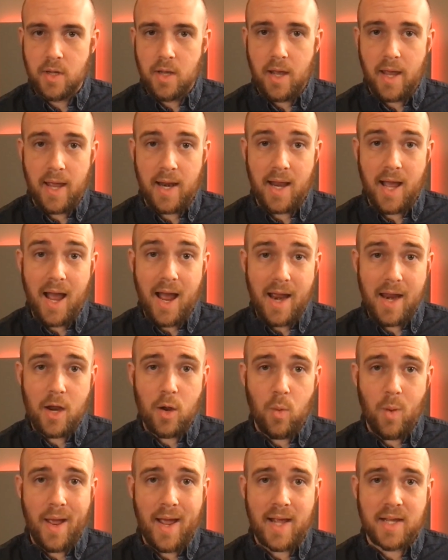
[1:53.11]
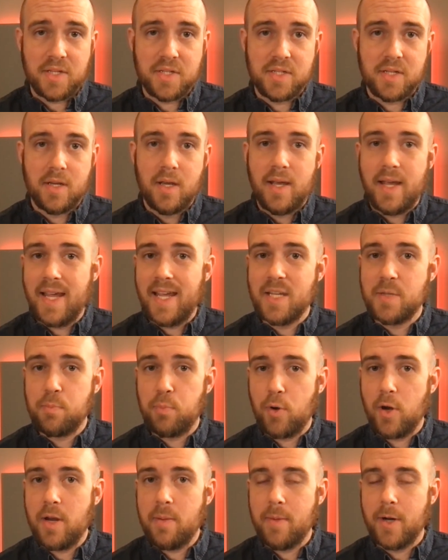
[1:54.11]
and iOS is
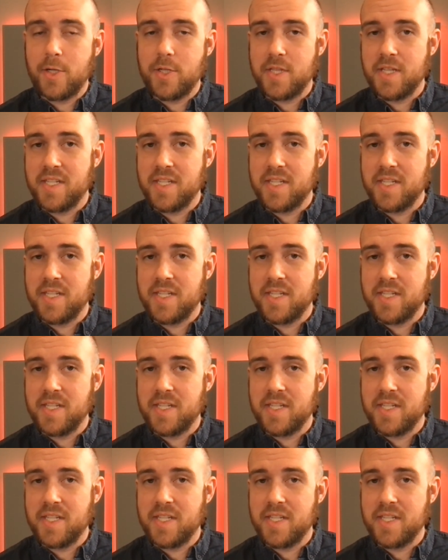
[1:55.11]
pretty much the